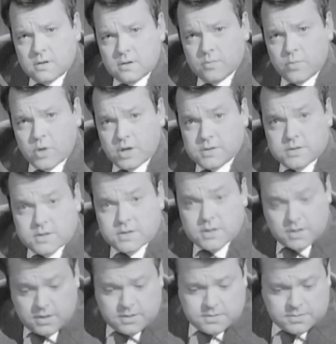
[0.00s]
but
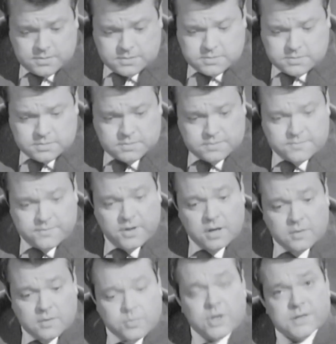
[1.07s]
very
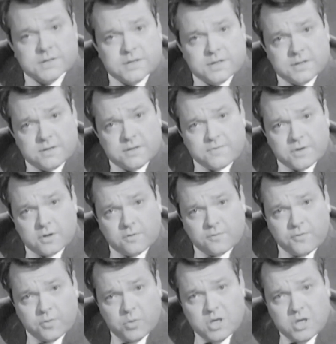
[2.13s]
unpleasant and difficult
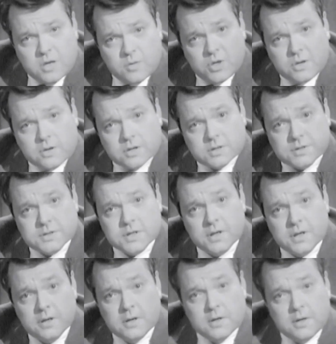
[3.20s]
for me, because
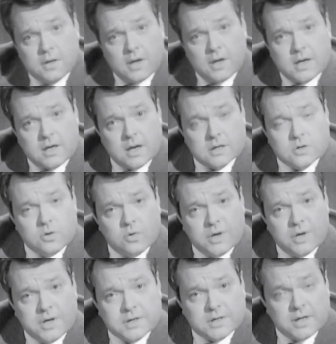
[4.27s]
I can't go
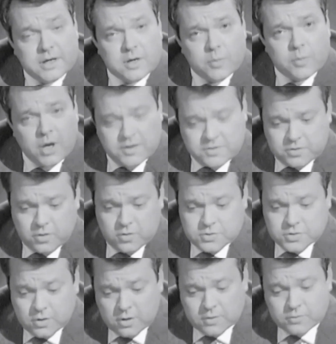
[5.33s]
away and clear my throat
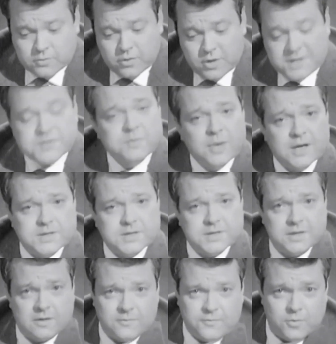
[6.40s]
or rest
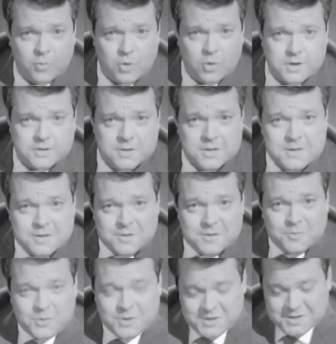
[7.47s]
myself from what
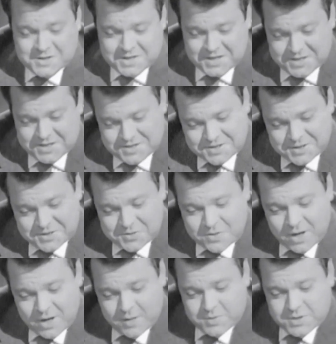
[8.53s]
Mrs. Siddons
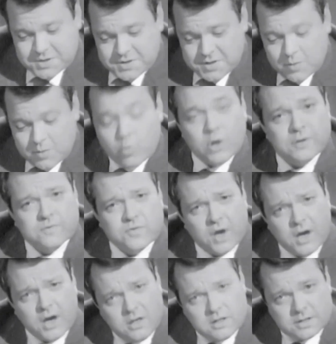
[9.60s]
describes as somewhat
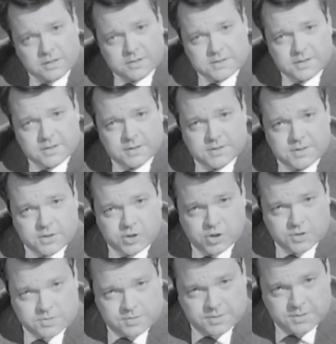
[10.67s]
violent
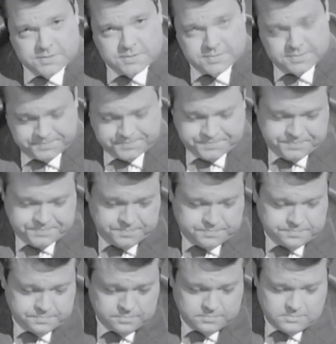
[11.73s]
exertions.
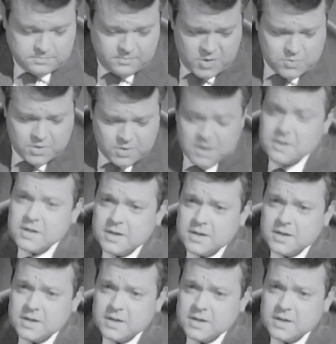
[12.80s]
Well,